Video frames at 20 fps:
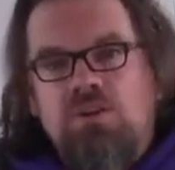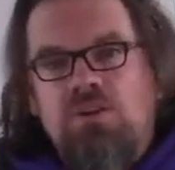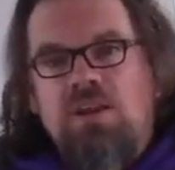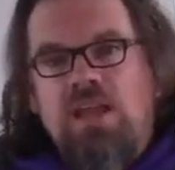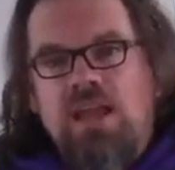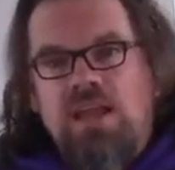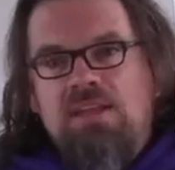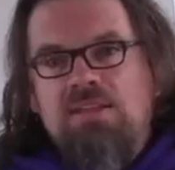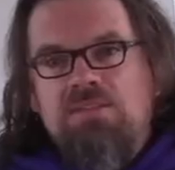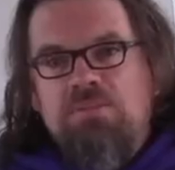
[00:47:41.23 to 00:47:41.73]

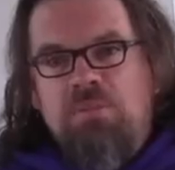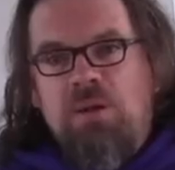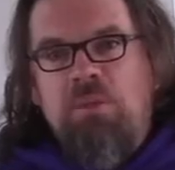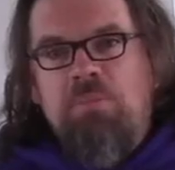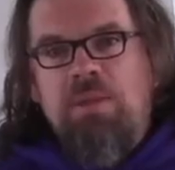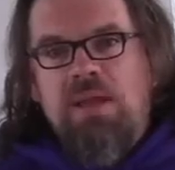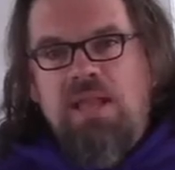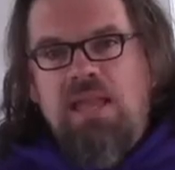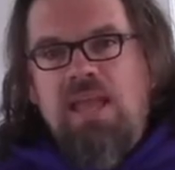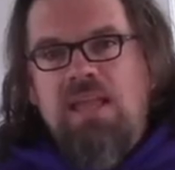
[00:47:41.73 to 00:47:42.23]
Hernandez
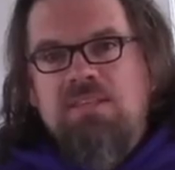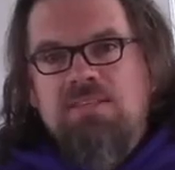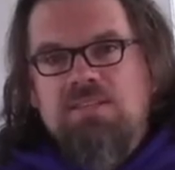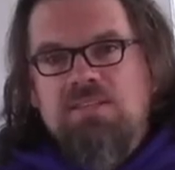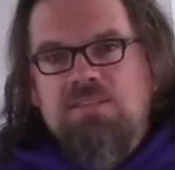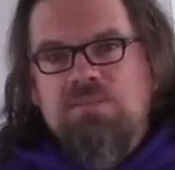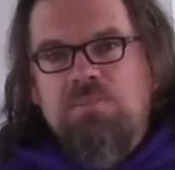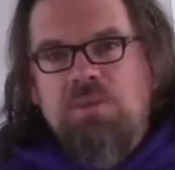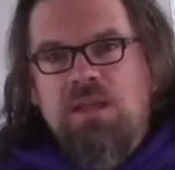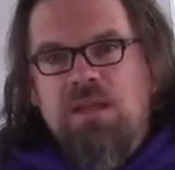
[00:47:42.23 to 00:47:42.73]
about my
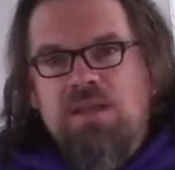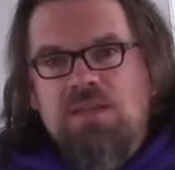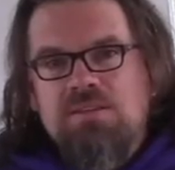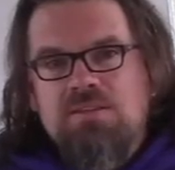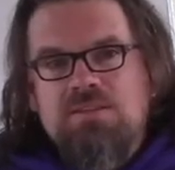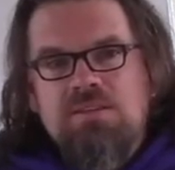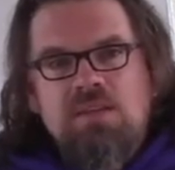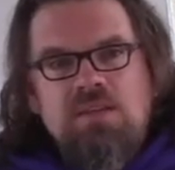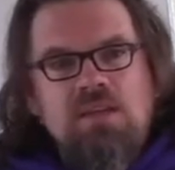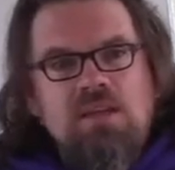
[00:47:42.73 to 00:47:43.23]
cases,
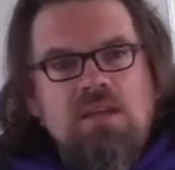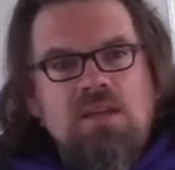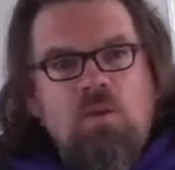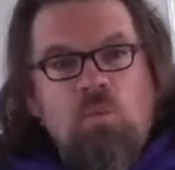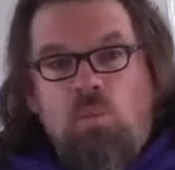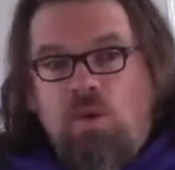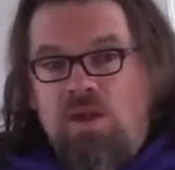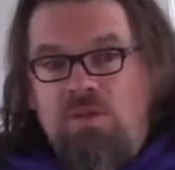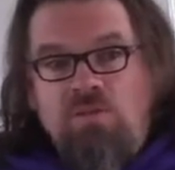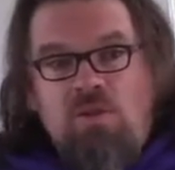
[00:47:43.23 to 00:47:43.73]
because
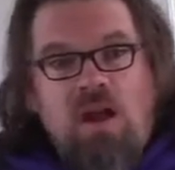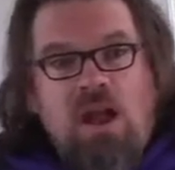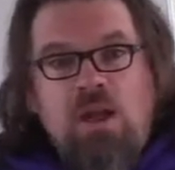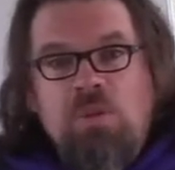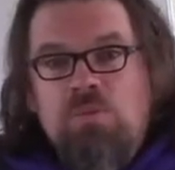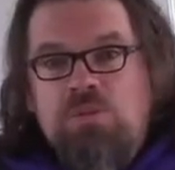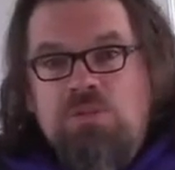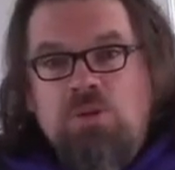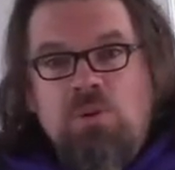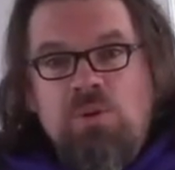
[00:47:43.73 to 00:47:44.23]
whatever I
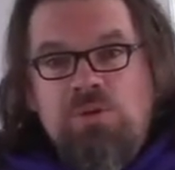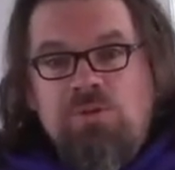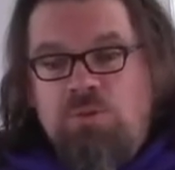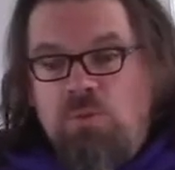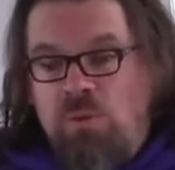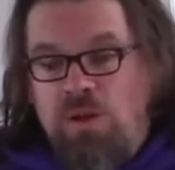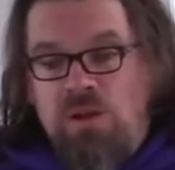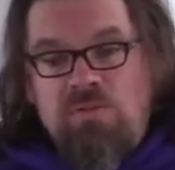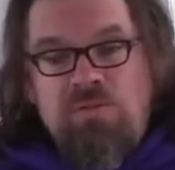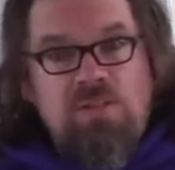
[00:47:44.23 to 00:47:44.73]
was going through,
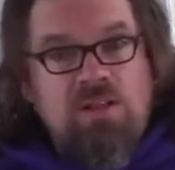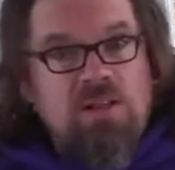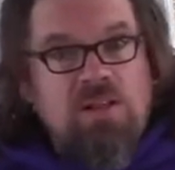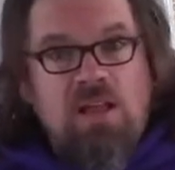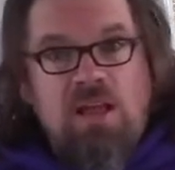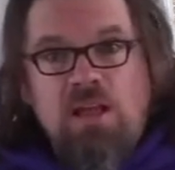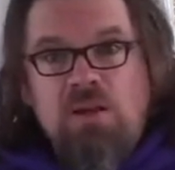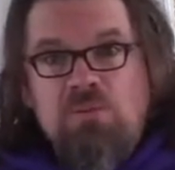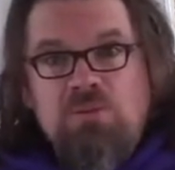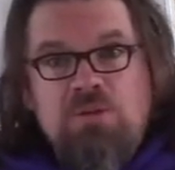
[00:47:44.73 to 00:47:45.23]
whatever the
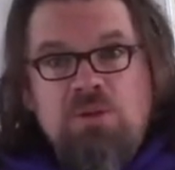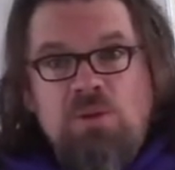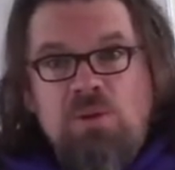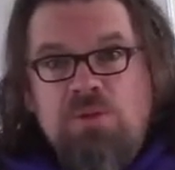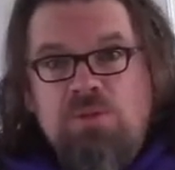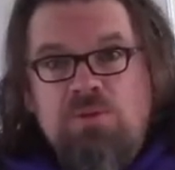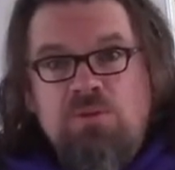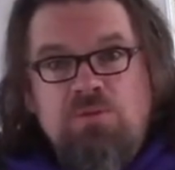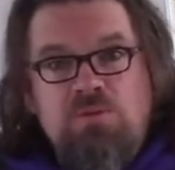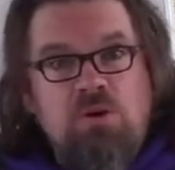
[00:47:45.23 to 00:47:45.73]
client was
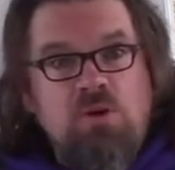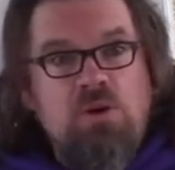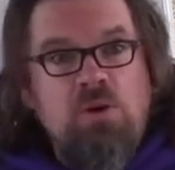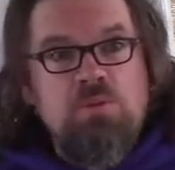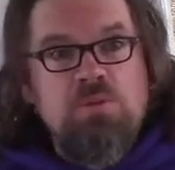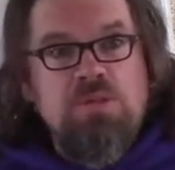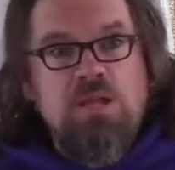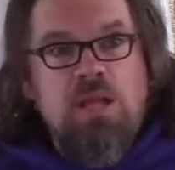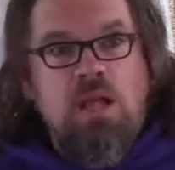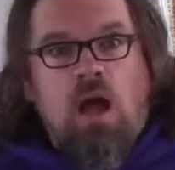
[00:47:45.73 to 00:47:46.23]
going through, for her it
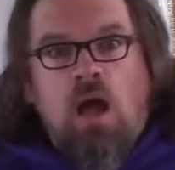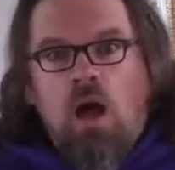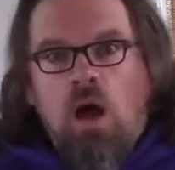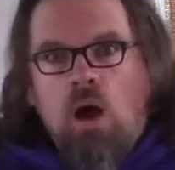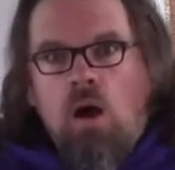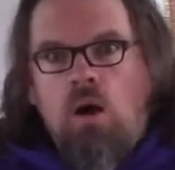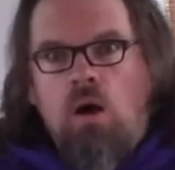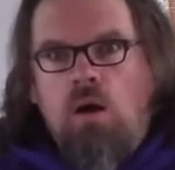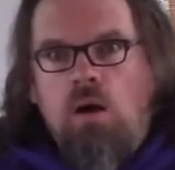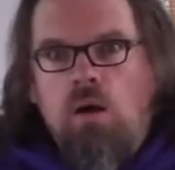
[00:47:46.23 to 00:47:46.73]
was like,
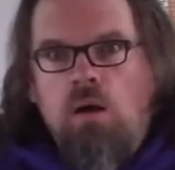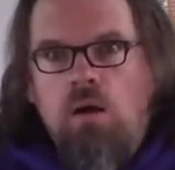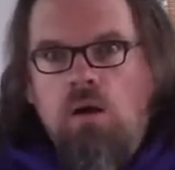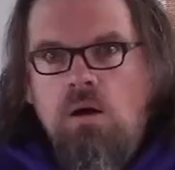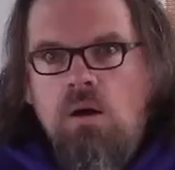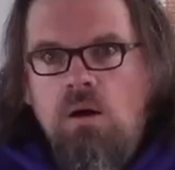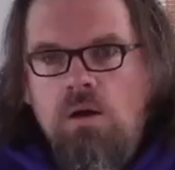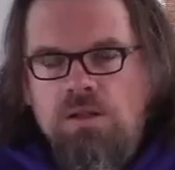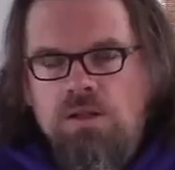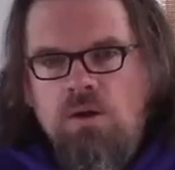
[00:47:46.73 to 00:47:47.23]

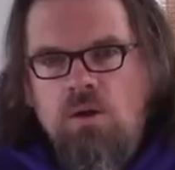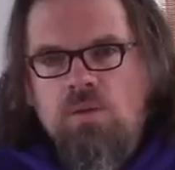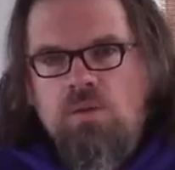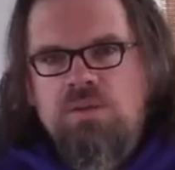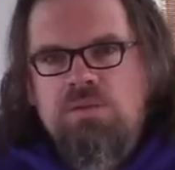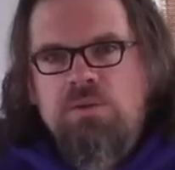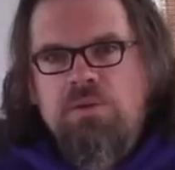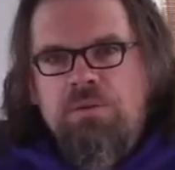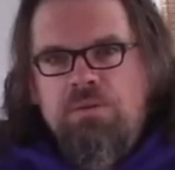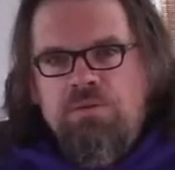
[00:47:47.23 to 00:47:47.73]
oh, you know,
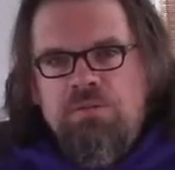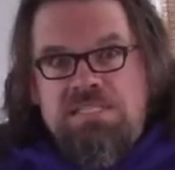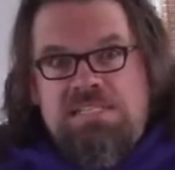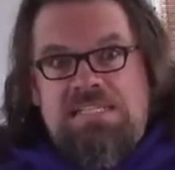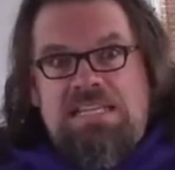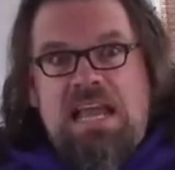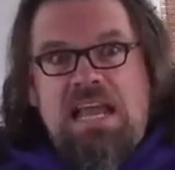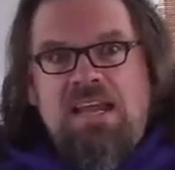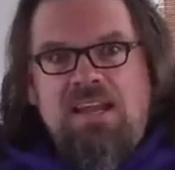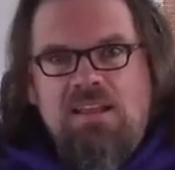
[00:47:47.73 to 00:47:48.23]
it was
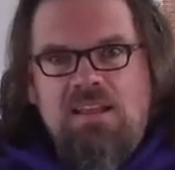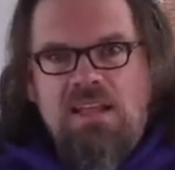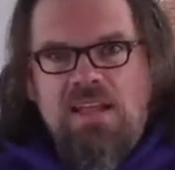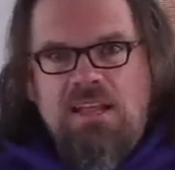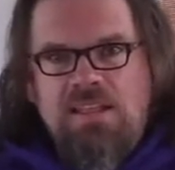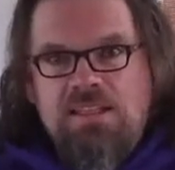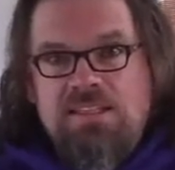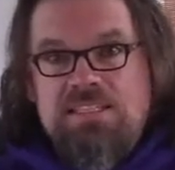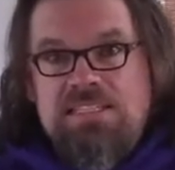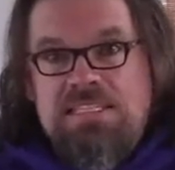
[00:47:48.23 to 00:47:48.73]
data. Like,
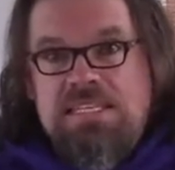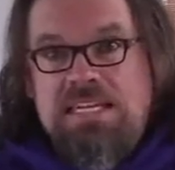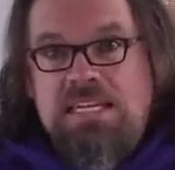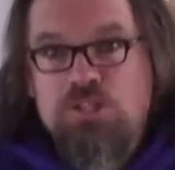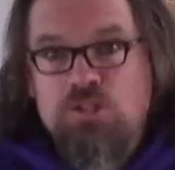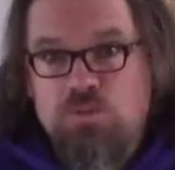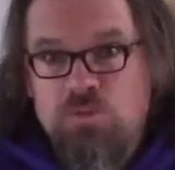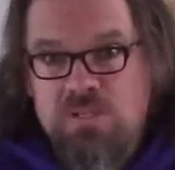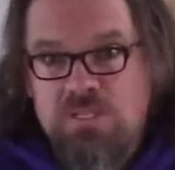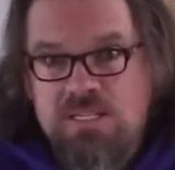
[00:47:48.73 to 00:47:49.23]
this is
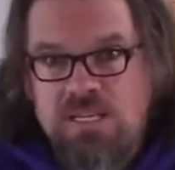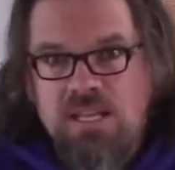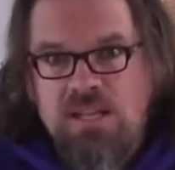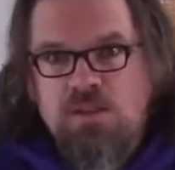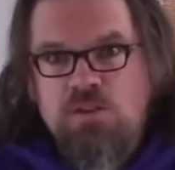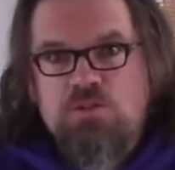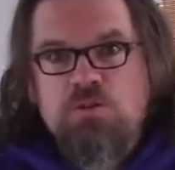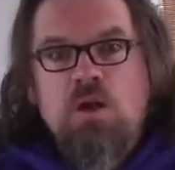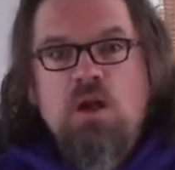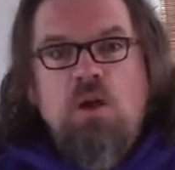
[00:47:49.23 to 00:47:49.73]
interesting.
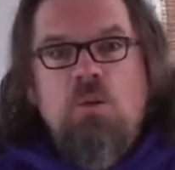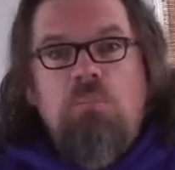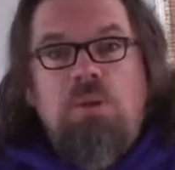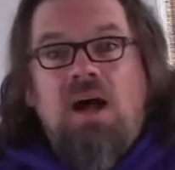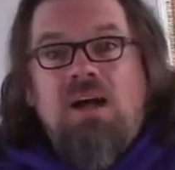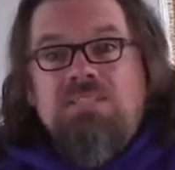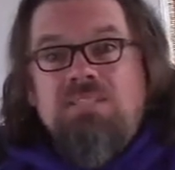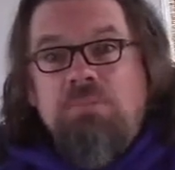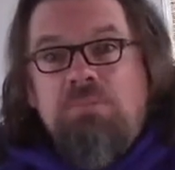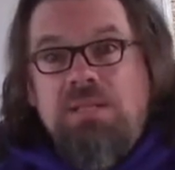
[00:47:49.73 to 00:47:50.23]
There's
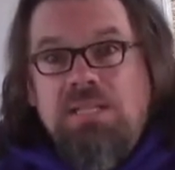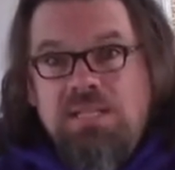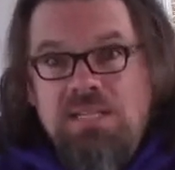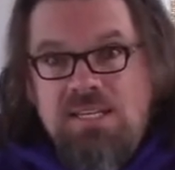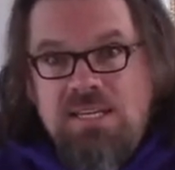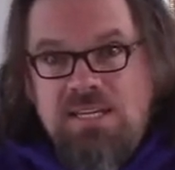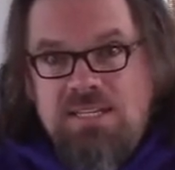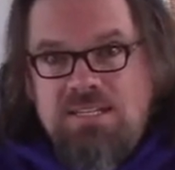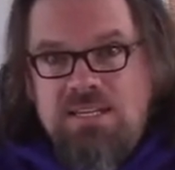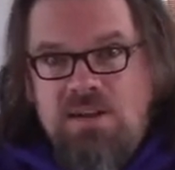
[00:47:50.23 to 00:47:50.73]

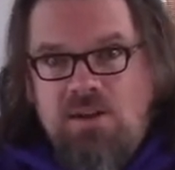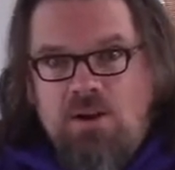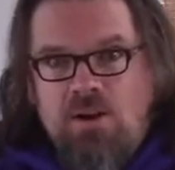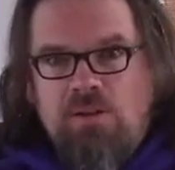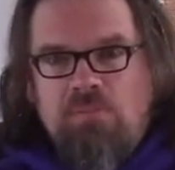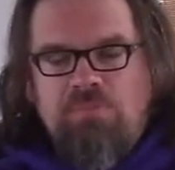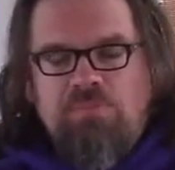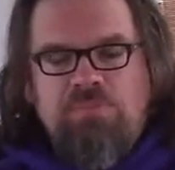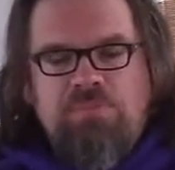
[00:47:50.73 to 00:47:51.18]
possibilities here.